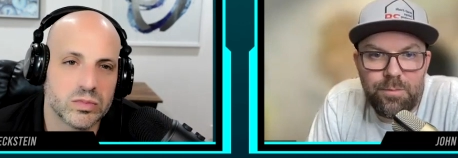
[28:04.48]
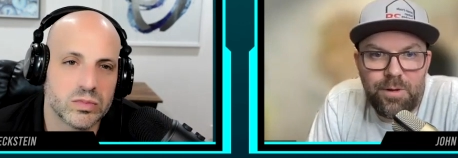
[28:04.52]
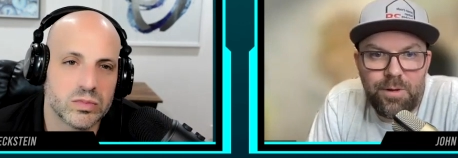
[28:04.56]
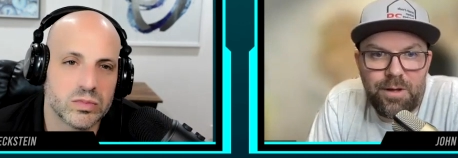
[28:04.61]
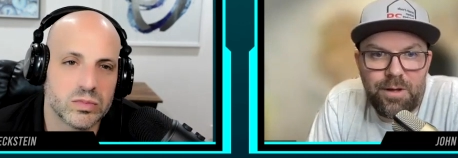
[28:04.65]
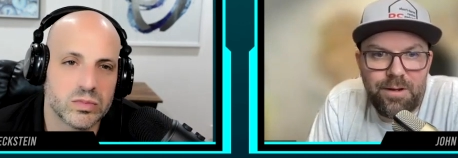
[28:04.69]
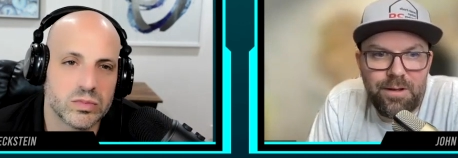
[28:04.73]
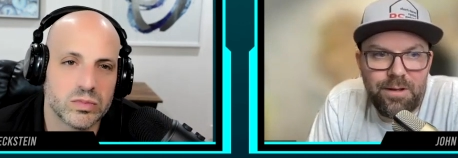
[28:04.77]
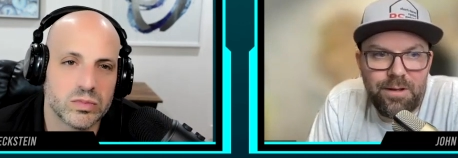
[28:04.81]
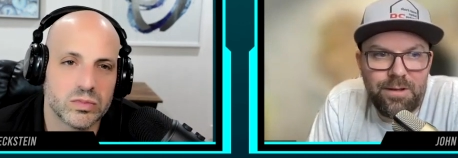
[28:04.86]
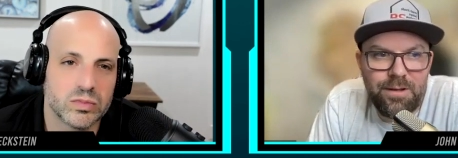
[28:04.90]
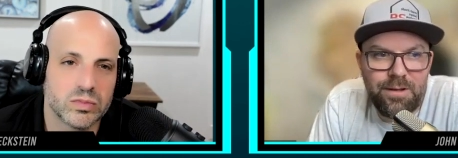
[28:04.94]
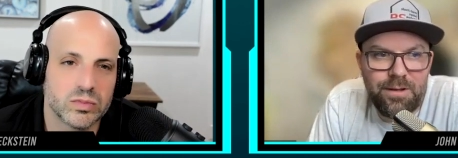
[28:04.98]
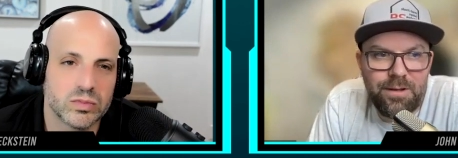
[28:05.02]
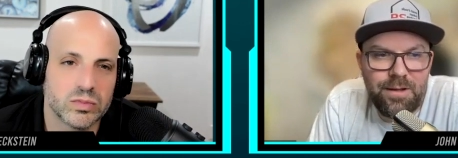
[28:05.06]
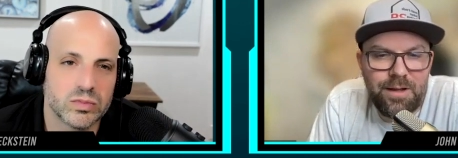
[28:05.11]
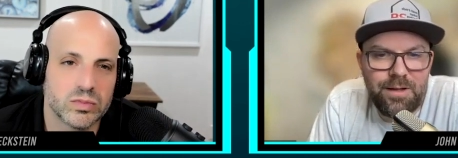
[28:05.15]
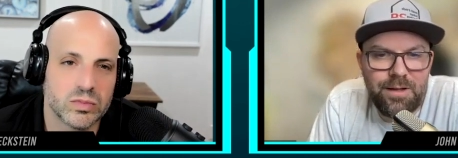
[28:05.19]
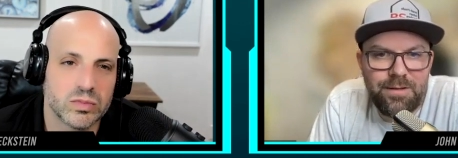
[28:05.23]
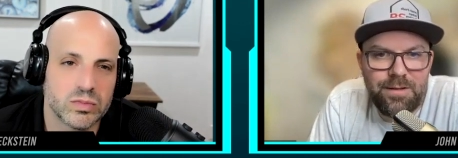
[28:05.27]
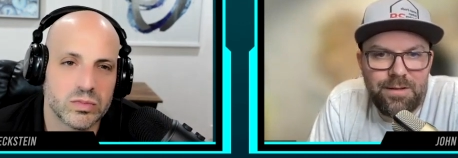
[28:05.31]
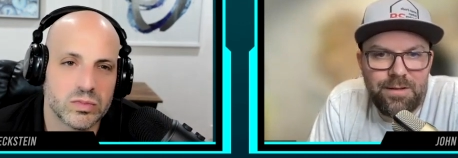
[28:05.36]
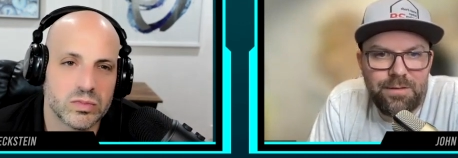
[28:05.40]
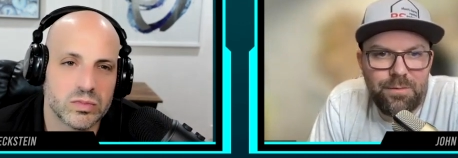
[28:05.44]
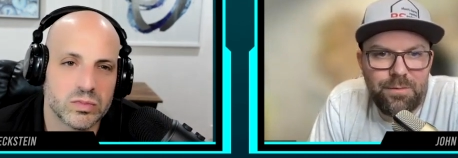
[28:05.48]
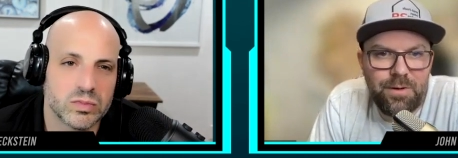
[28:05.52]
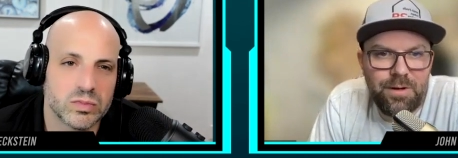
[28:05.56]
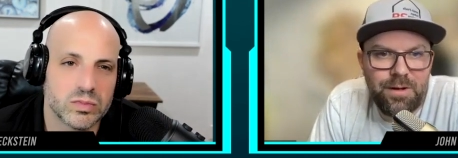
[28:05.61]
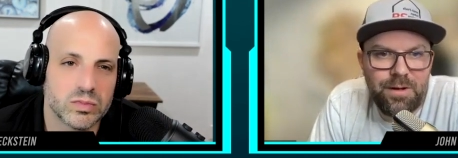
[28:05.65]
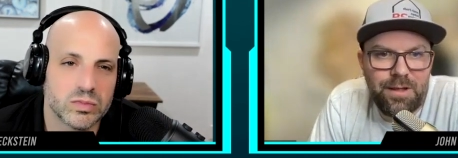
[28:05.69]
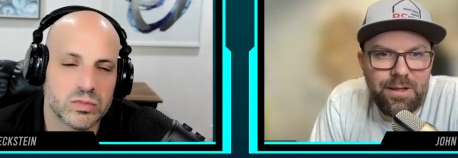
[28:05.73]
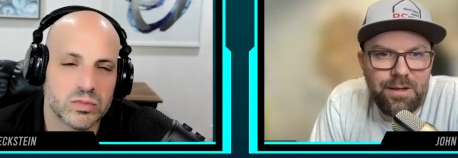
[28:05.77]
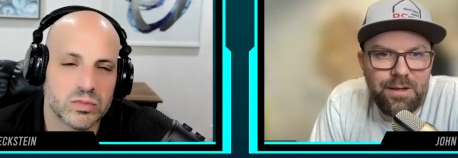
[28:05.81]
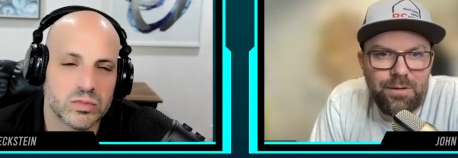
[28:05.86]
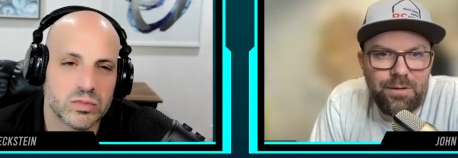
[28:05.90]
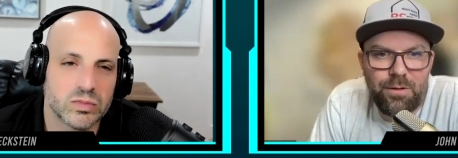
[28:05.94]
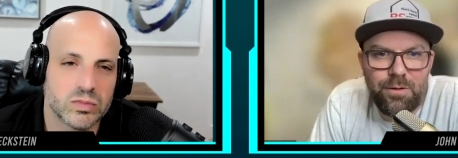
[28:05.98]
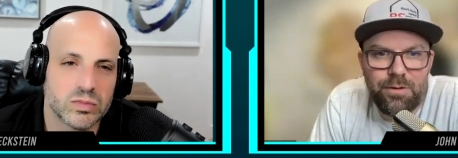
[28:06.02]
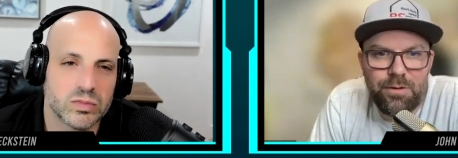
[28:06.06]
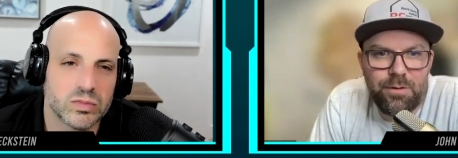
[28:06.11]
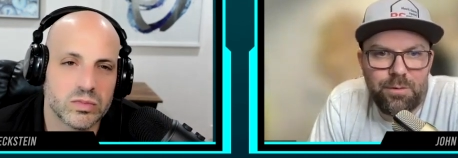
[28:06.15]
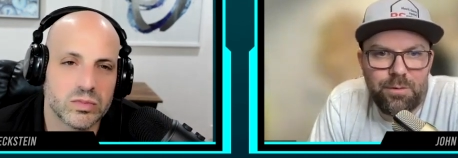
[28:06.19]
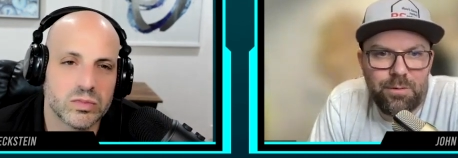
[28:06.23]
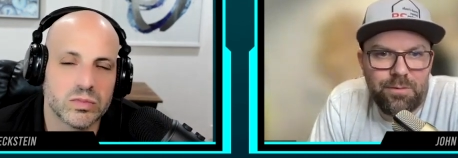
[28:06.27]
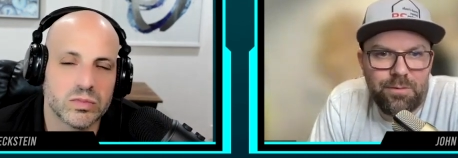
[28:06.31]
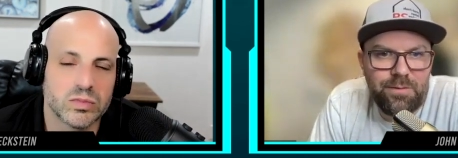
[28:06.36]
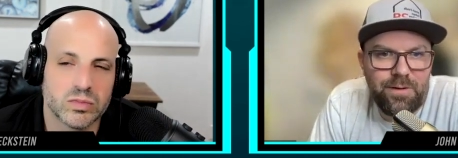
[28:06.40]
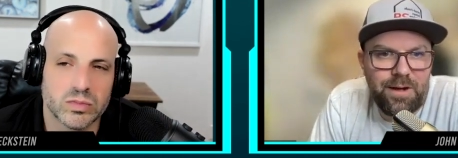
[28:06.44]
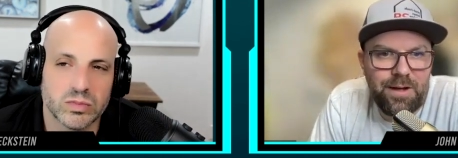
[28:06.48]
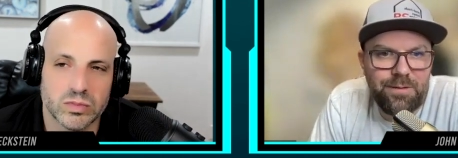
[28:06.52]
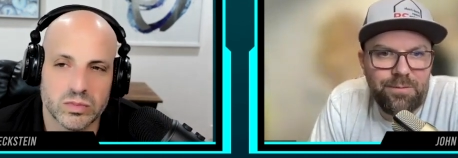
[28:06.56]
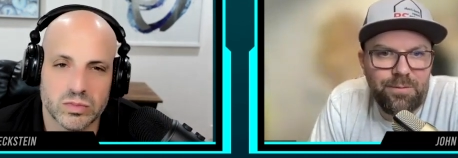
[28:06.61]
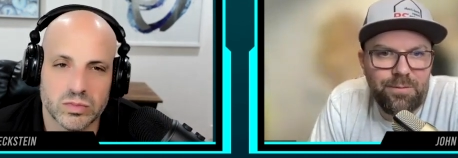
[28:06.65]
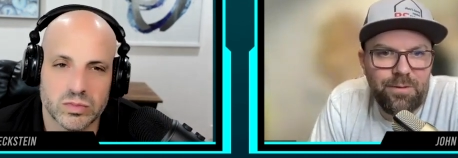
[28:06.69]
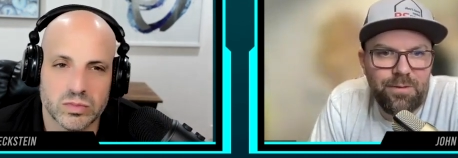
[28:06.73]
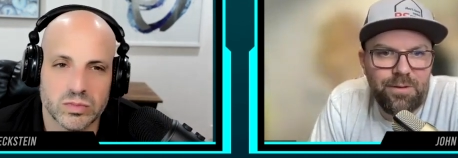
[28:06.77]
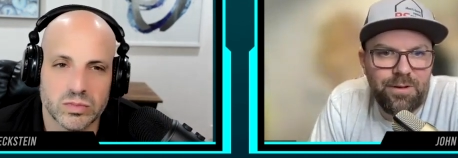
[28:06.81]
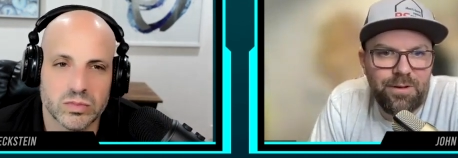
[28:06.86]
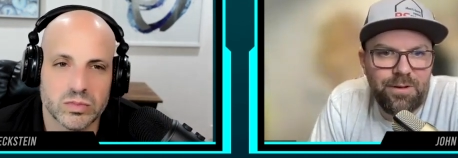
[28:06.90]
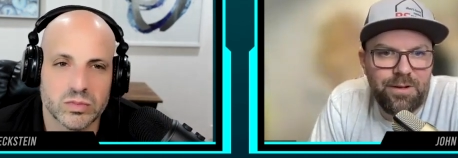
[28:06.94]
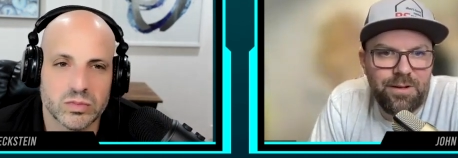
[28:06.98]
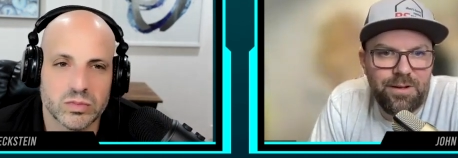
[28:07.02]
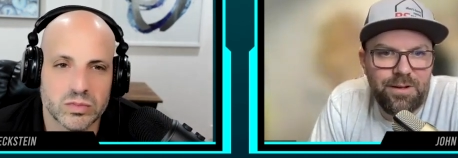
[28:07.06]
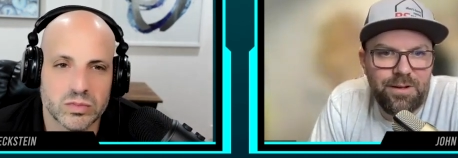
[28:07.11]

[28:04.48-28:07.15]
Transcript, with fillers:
Speaker 1: bought a, a 1928 Colonial Revival in a